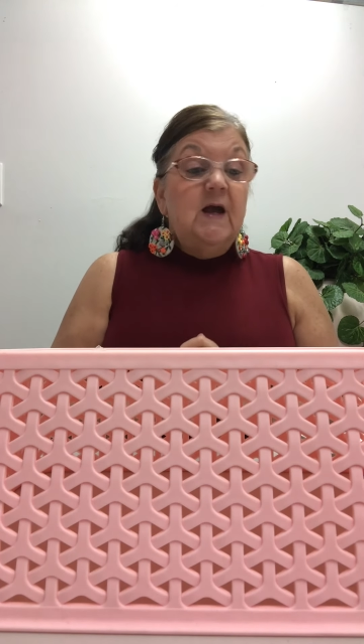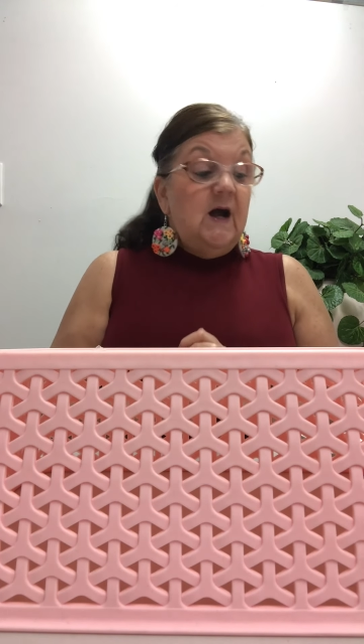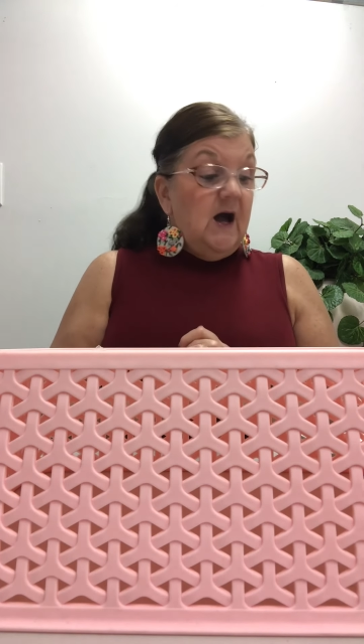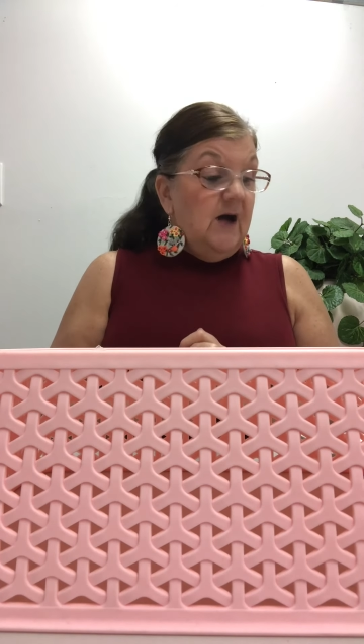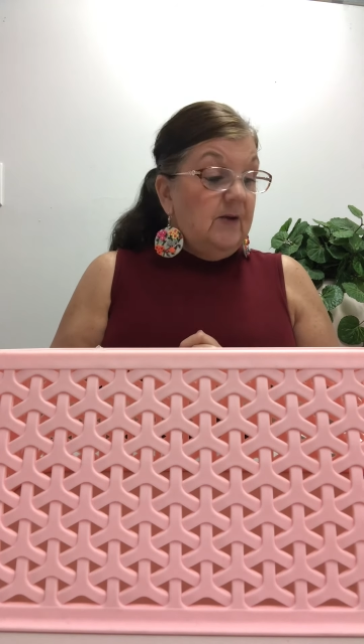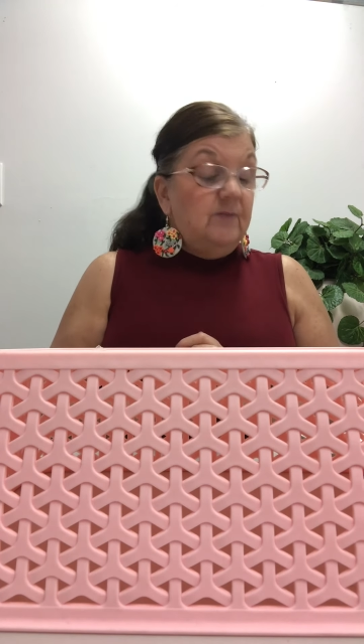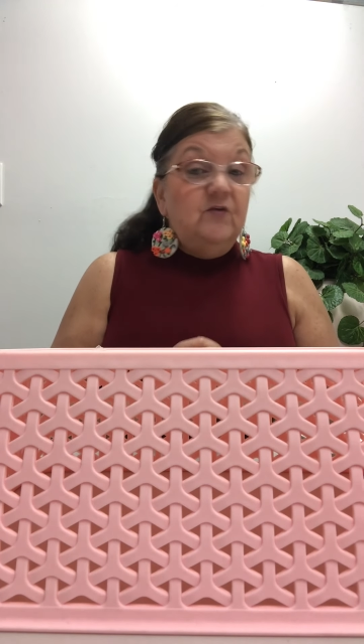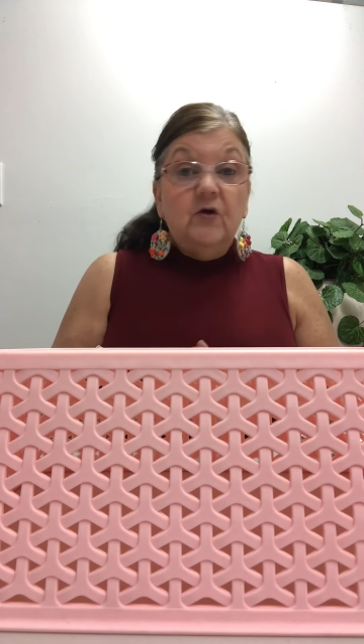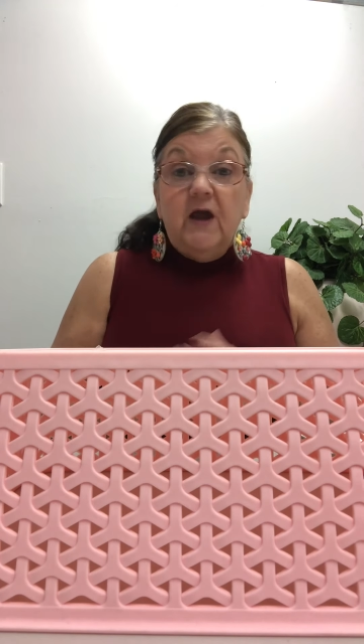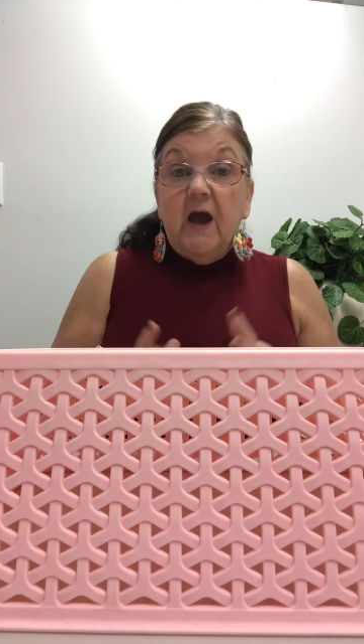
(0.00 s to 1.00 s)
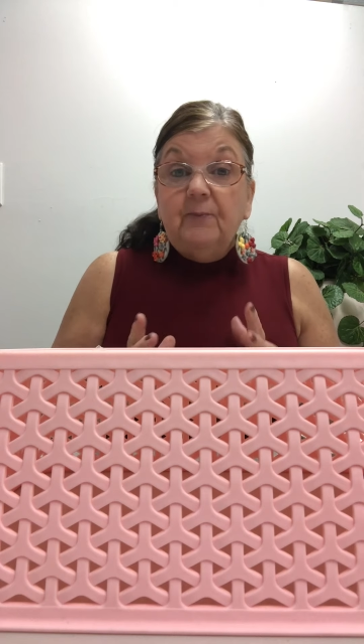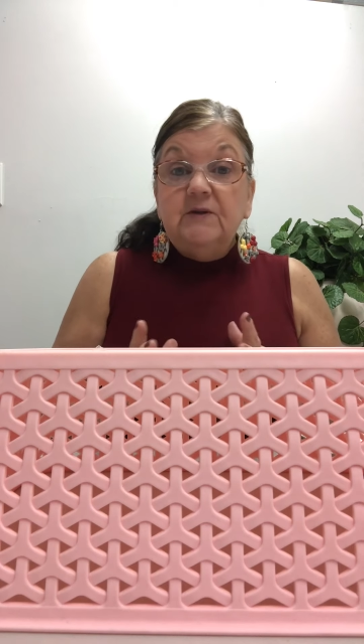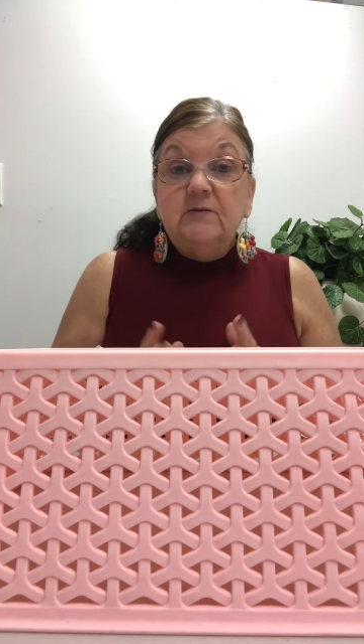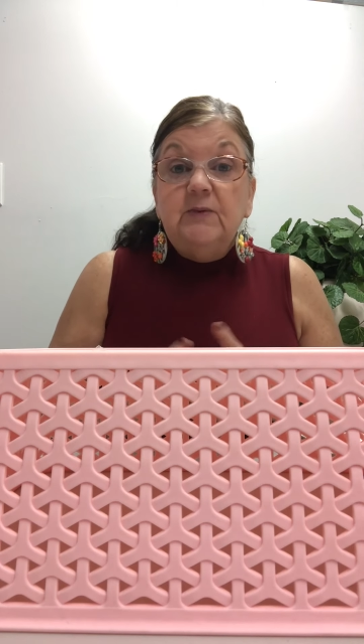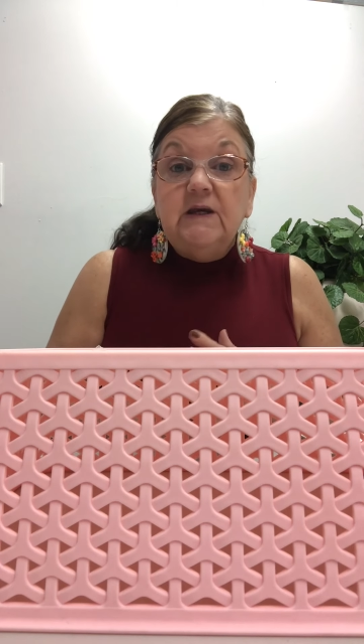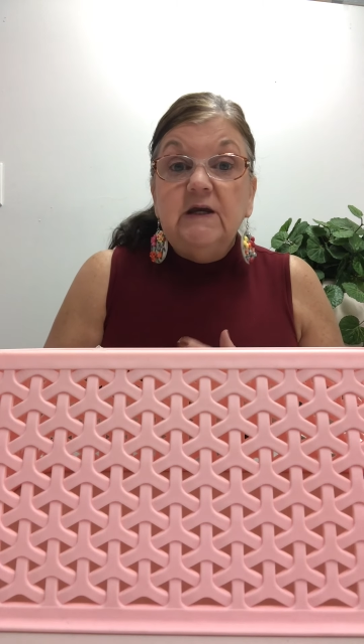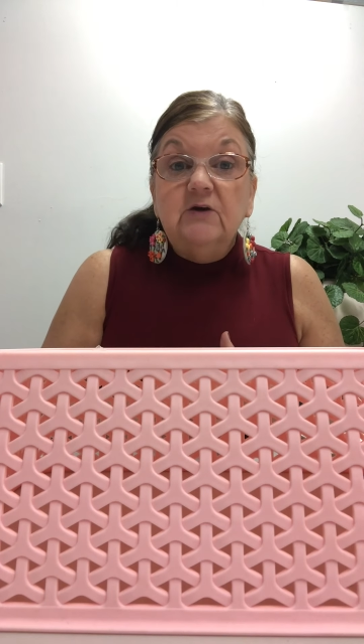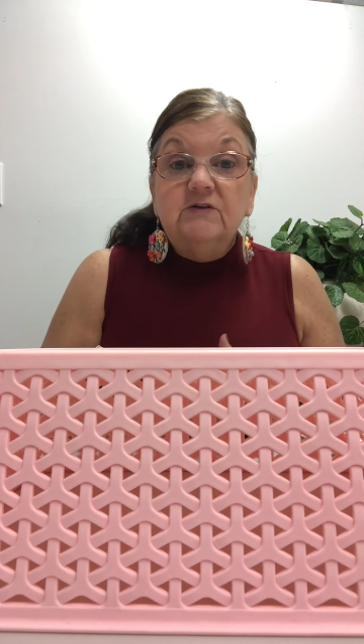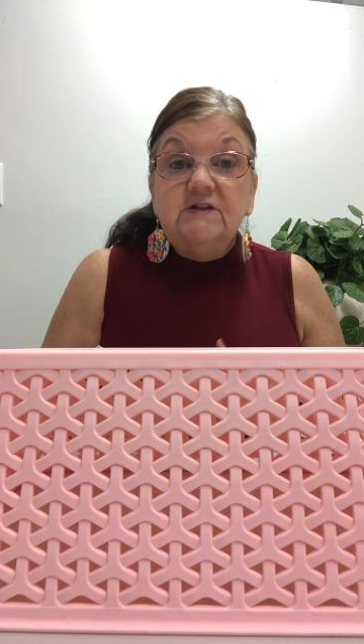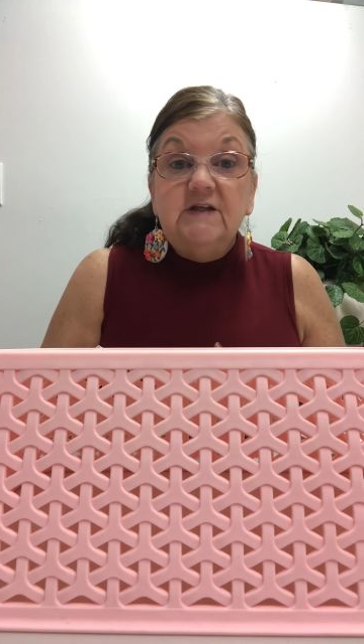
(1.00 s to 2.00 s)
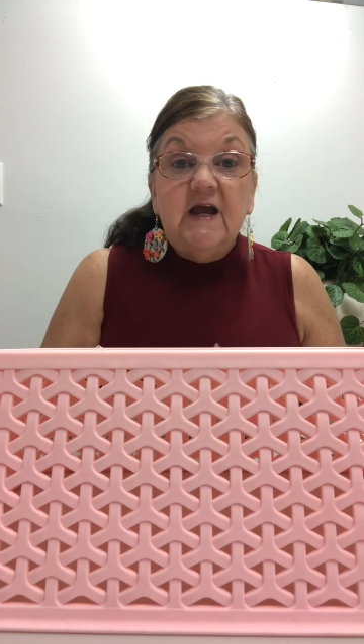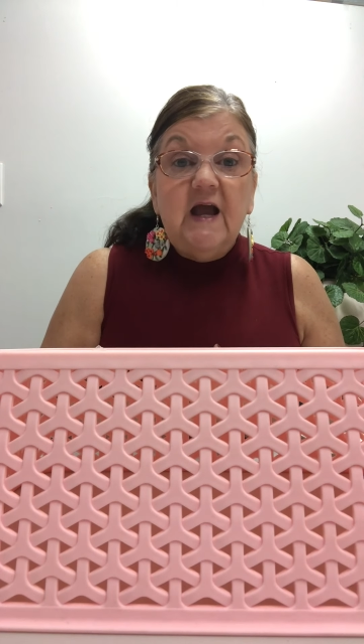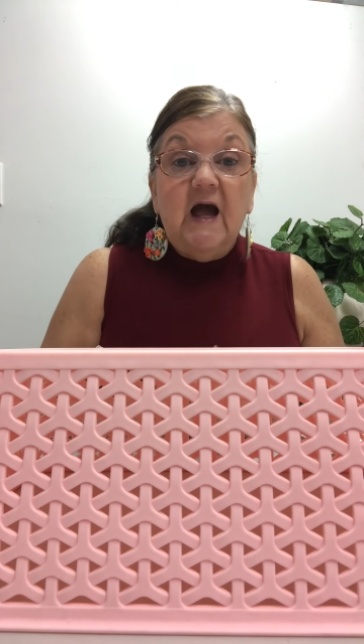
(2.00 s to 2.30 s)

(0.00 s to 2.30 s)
I'm very happy to be here today.